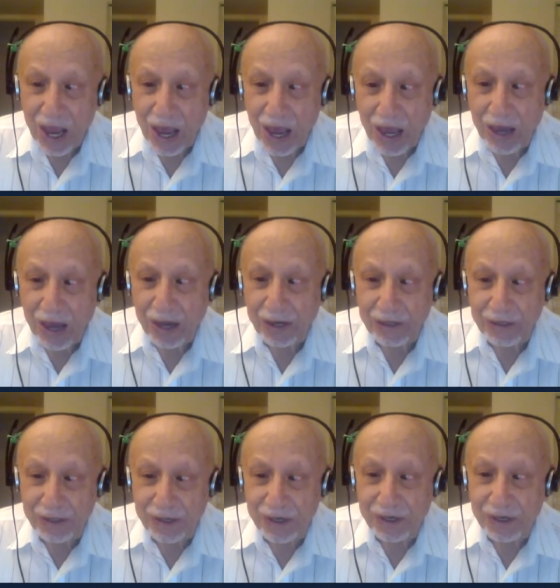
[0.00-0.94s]
I
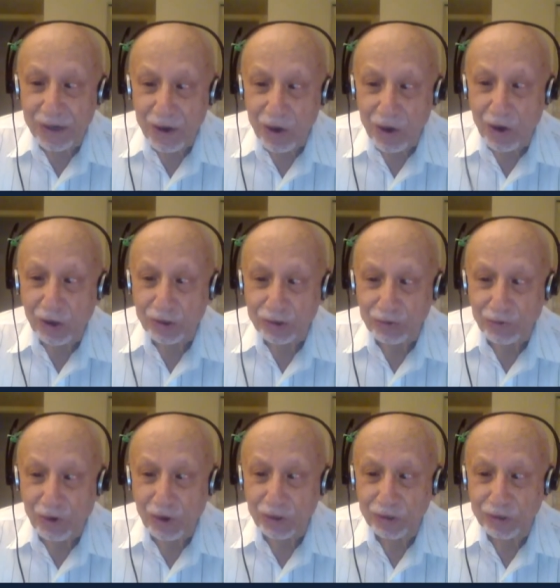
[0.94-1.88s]
did not
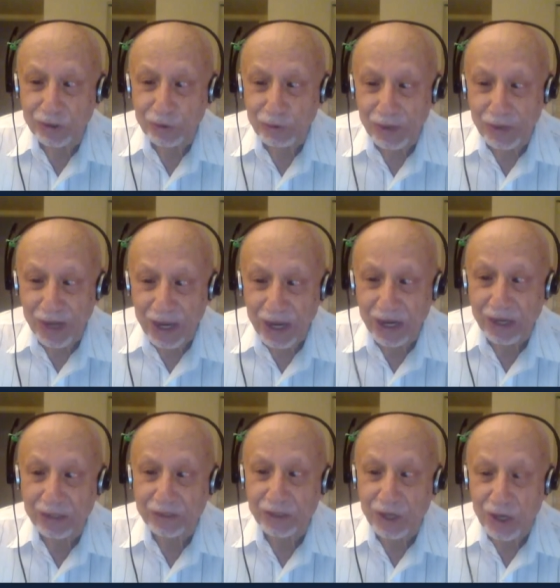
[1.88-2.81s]
want to
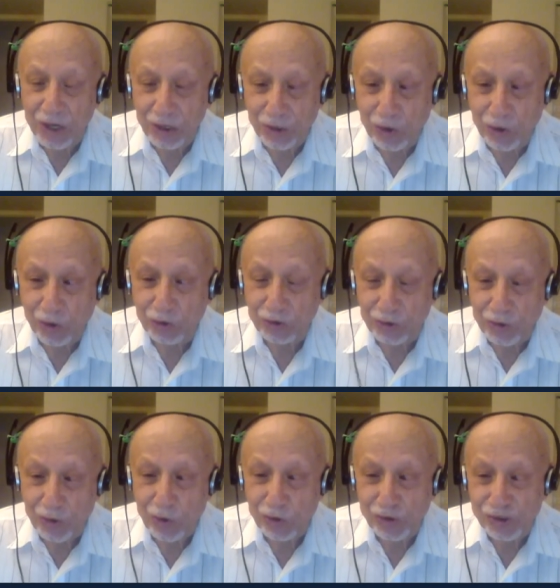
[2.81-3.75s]
eat non
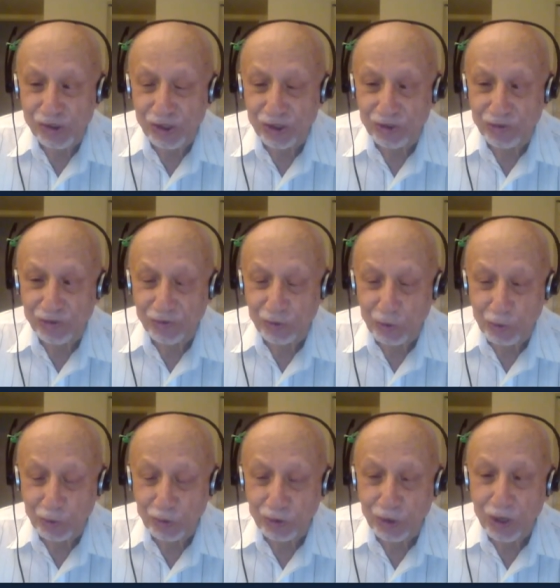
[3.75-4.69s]
kosher food.